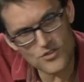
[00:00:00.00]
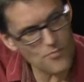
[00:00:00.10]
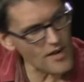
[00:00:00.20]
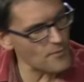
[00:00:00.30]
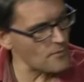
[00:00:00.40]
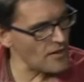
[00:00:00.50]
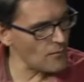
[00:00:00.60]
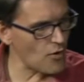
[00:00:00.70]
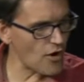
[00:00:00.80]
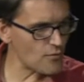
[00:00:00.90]
do is put up a
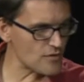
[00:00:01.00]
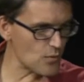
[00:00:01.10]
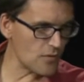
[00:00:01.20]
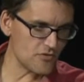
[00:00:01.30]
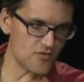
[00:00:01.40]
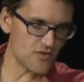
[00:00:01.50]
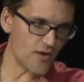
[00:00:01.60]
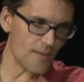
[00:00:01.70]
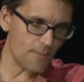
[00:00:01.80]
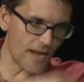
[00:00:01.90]
billboard with a woman with a
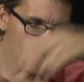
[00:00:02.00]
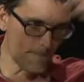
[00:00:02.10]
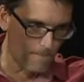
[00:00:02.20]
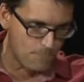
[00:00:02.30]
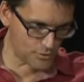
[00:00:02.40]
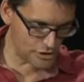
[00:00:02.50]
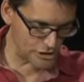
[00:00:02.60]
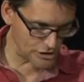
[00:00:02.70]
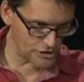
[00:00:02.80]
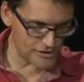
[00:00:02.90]
great big,
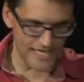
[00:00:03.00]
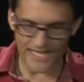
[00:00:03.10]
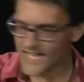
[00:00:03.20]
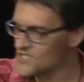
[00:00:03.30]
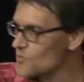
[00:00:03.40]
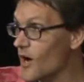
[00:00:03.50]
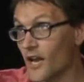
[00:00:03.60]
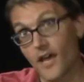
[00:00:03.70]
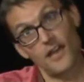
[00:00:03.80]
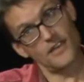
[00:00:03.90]
and guess
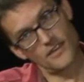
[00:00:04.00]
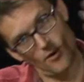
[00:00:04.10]
what?